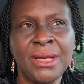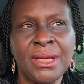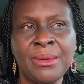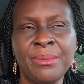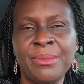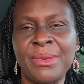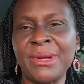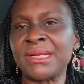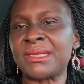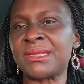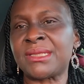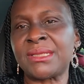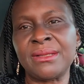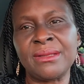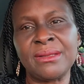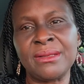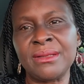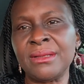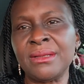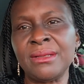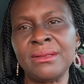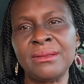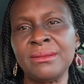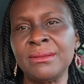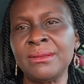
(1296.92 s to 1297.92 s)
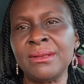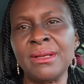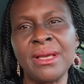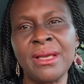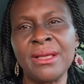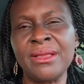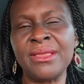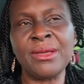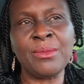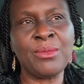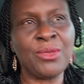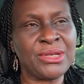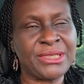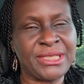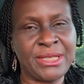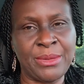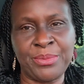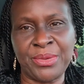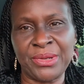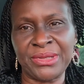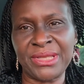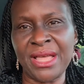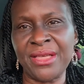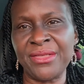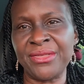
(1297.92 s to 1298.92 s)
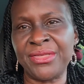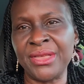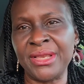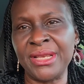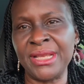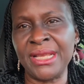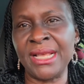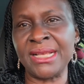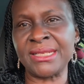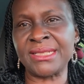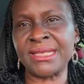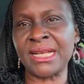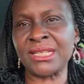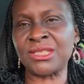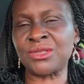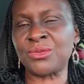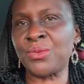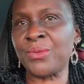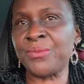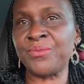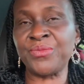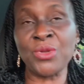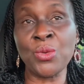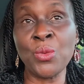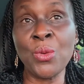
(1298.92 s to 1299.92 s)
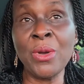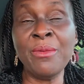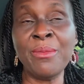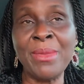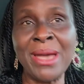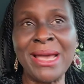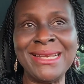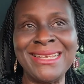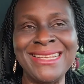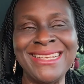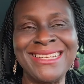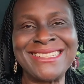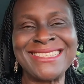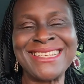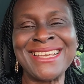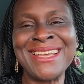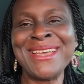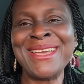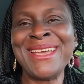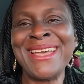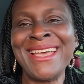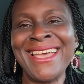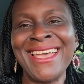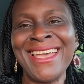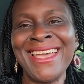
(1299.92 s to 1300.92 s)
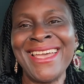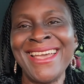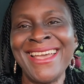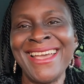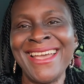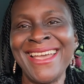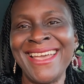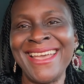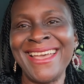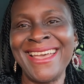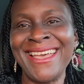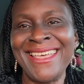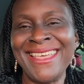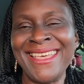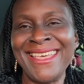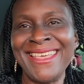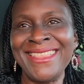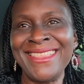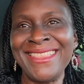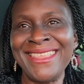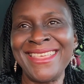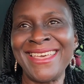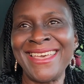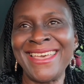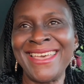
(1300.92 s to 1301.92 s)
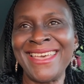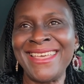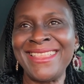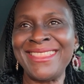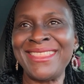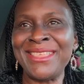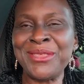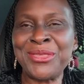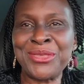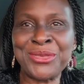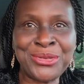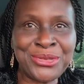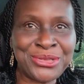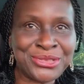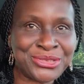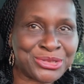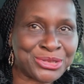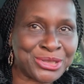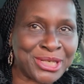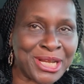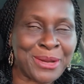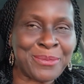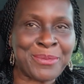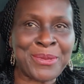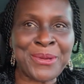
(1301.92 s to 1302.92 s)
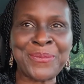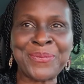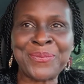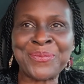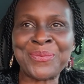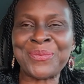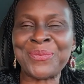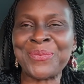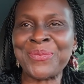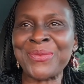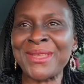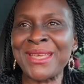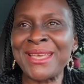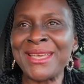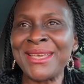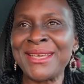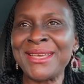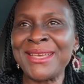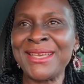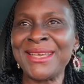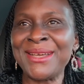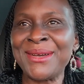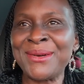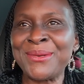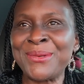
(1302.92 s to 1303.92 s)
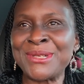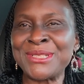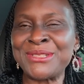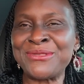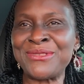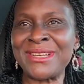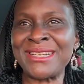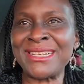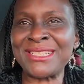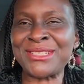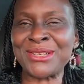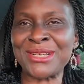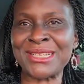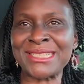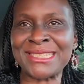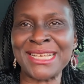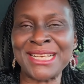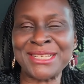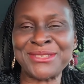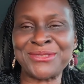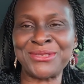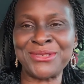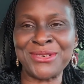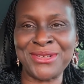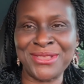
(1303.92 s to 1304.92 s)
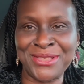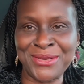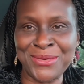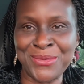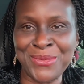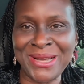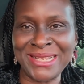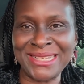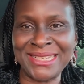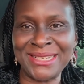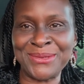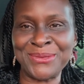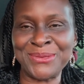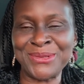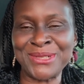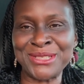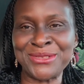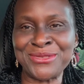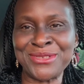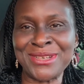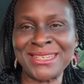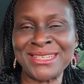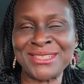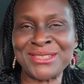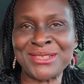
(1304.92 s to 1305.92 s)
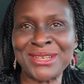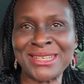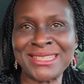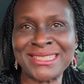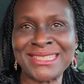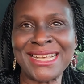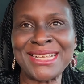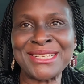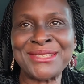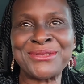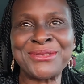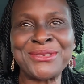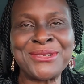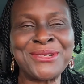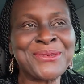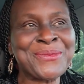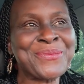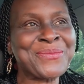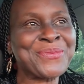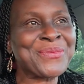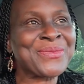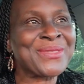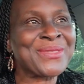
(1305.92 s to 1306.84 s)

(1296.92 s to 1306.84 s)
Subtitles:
but the most important thing is that you made it. The trip was very successful. The wedding was very successful.